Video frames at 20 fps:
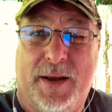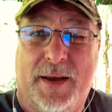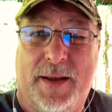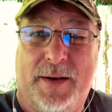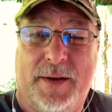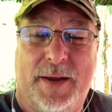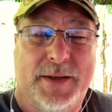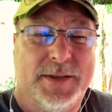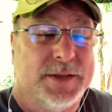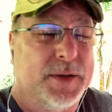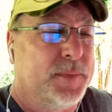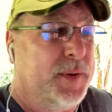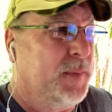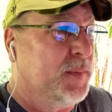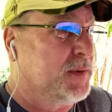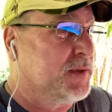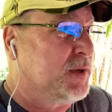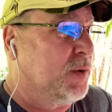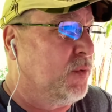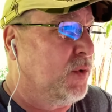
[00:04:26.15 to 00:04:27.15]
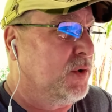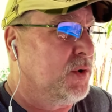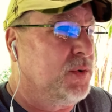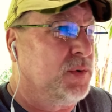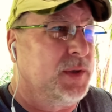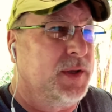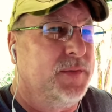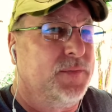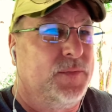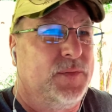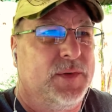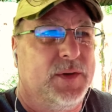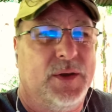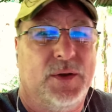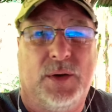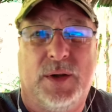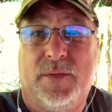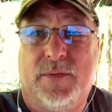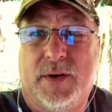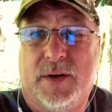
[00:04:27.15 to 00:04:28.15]
And and some people say, well, you live
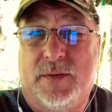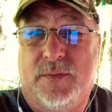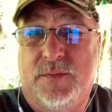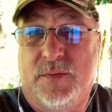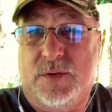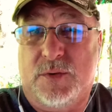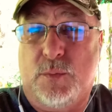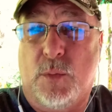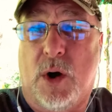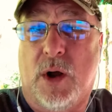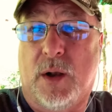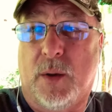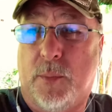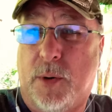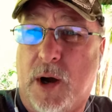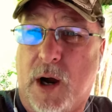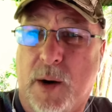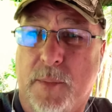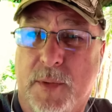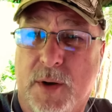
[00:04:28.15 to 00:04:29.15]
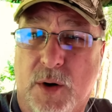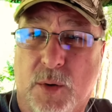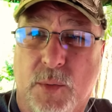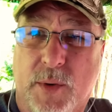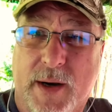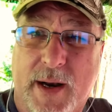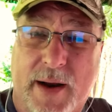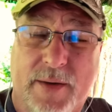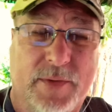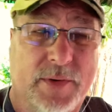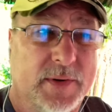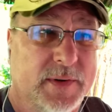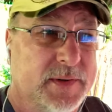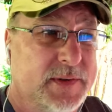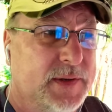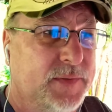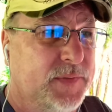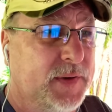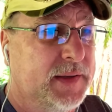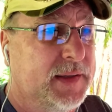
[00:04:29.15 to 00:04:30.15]
you live in a small apartment or whatever and
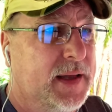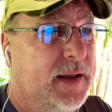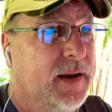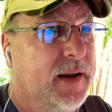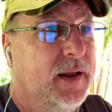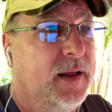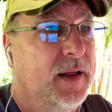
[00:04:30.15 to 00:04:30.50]
stuff like that.